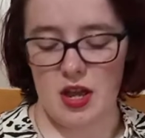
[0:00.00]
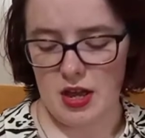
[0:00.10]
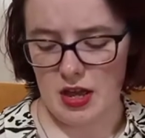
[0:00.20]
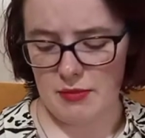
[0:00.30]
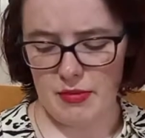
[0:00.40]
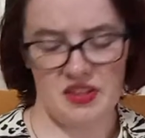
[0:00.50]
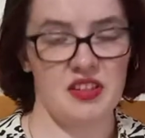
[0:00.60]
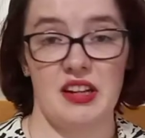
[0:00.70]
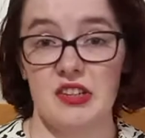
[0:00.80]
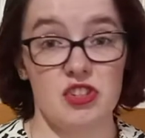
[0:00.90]
I think
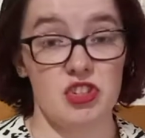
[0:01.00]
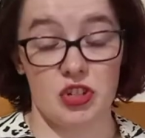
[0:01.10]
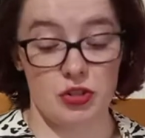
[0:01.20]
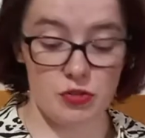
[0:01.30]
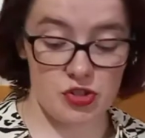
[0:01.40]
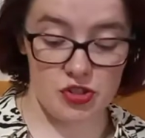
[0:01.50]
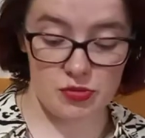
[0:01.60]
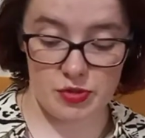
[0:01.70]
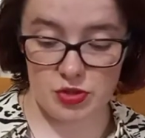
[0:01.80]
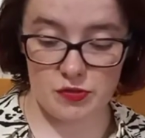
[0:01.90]
I just took a notion to
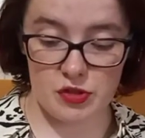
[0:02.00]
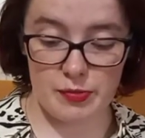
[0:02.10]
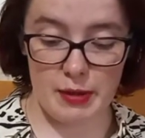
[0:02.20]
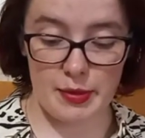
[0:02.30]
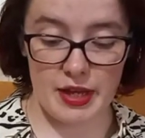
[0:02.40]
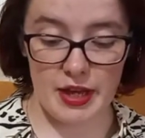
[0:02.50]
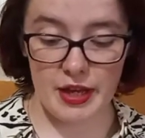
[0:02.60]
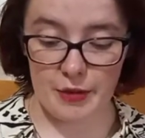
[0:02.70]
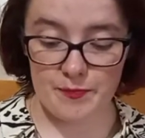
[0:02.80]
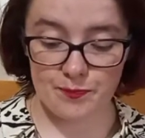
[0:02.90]
switch over to Baba
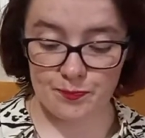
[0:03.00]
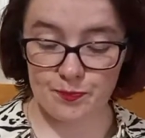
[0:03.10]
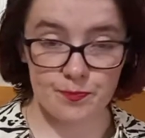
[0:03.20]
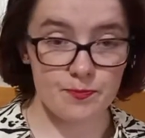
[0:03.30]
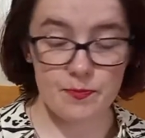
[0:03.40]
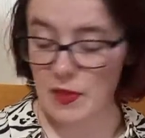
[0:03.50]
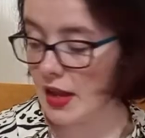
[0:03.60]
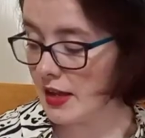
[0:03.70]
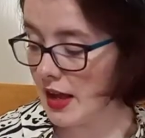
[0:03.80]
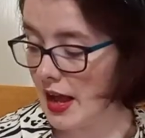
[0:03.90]
Yaga.
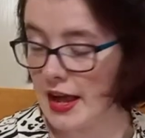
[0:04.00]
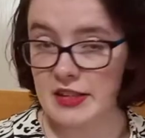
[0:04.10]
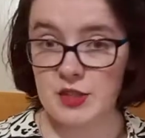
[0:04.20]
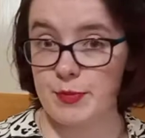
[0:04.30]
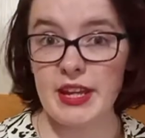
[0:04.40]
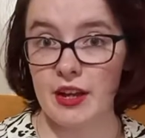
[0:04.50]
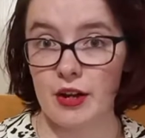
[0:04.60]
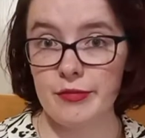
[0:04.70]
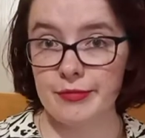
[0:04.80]
Speaking of